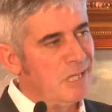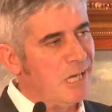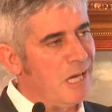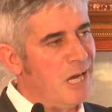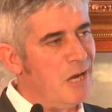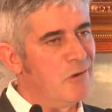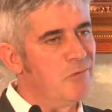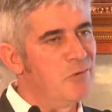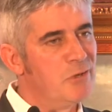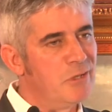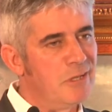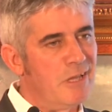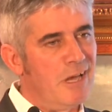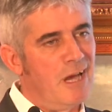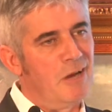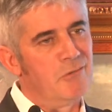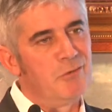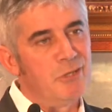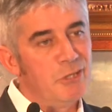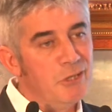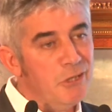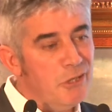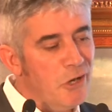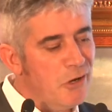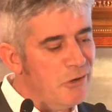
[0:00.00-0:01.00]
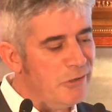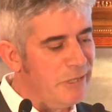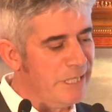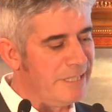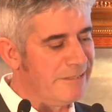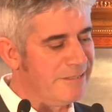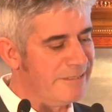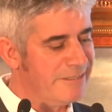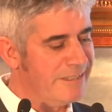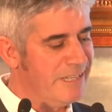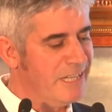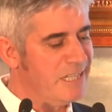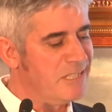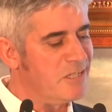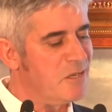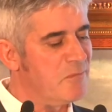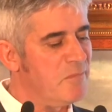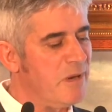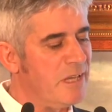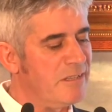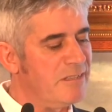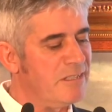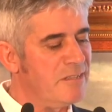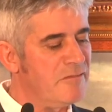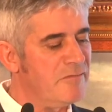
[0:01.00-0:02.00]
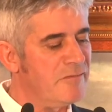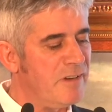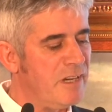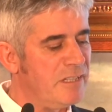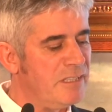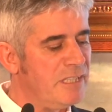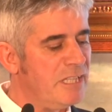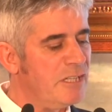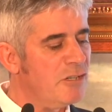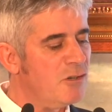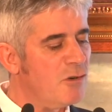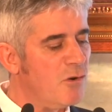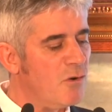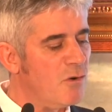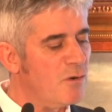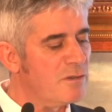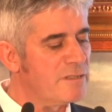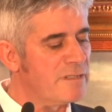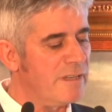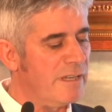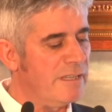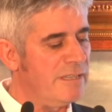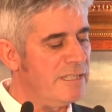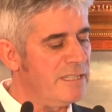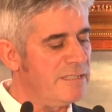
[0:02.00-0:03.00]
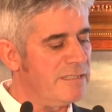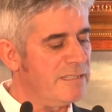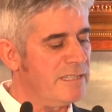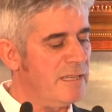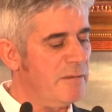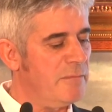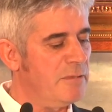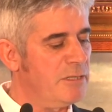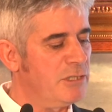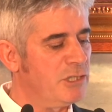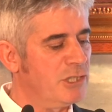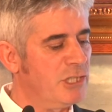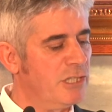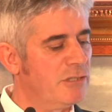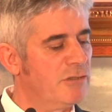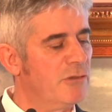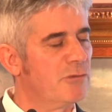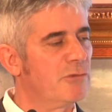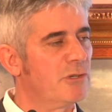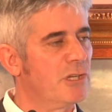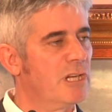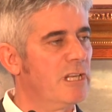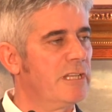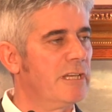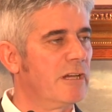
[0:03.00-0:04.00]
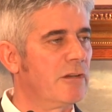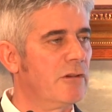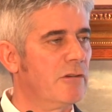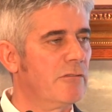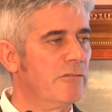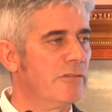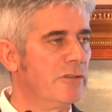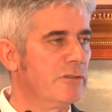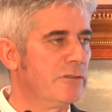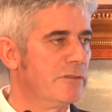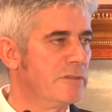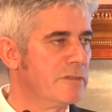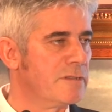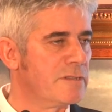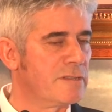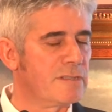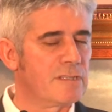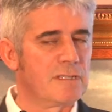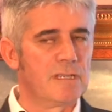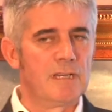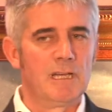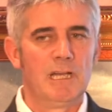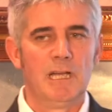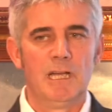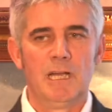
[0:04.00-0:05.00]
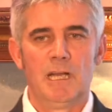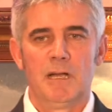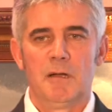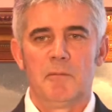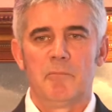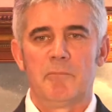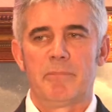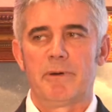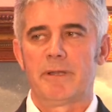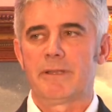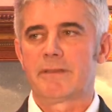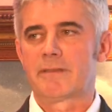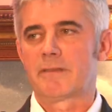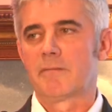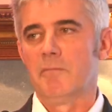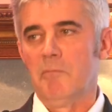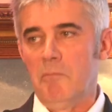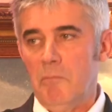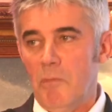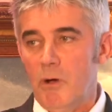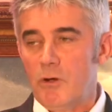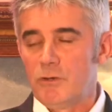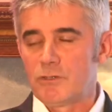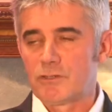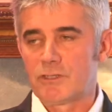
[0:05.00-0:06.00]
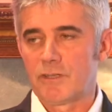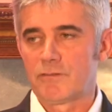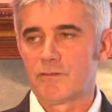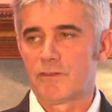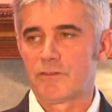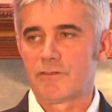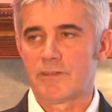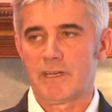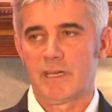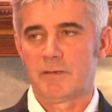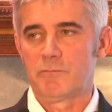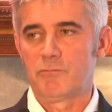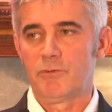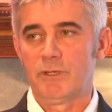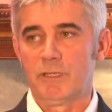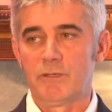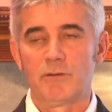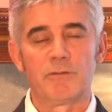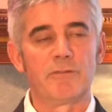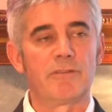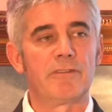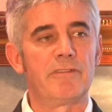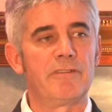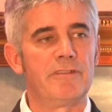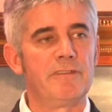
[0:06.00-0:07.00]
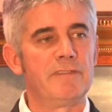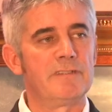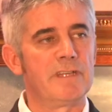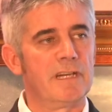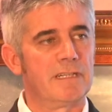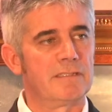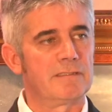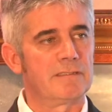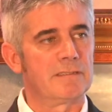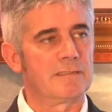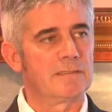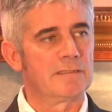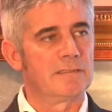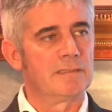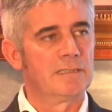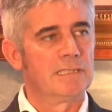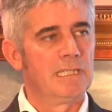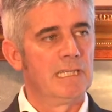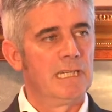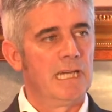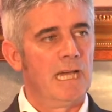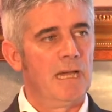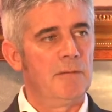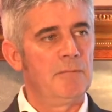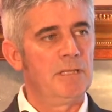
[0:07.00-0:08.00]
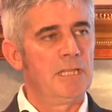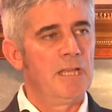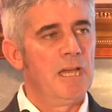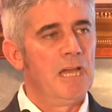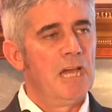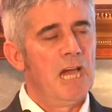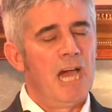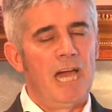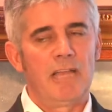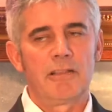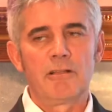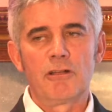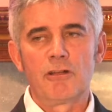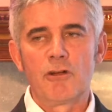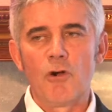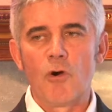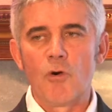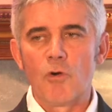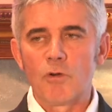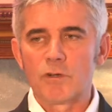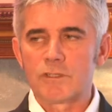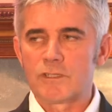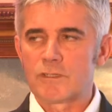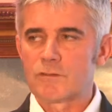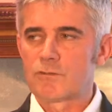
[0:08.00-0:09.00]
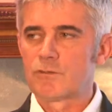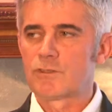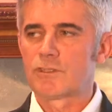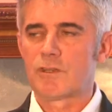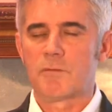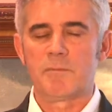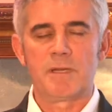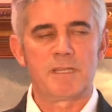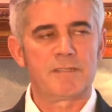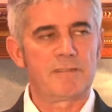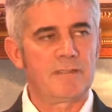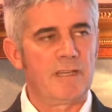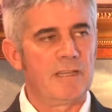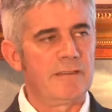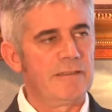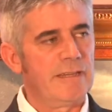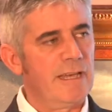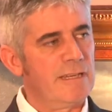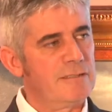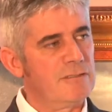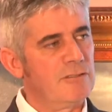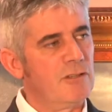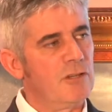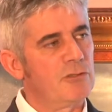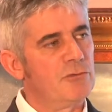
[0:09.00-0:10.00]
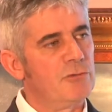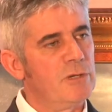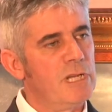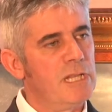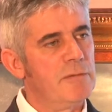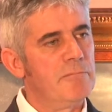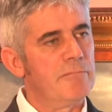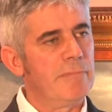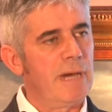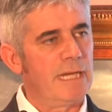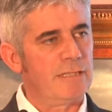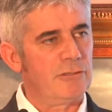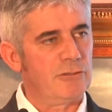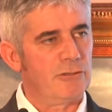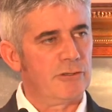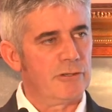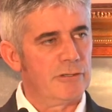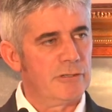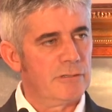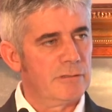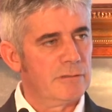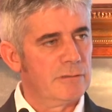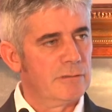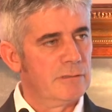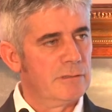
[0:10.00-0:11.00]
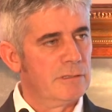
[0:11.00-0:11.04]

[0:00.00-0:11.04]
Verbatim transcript: I would, I would know it. It's about defining goals and establishing the clear governance. But most of the time, we don't see that. I mean, and goals to some extent does not really matter.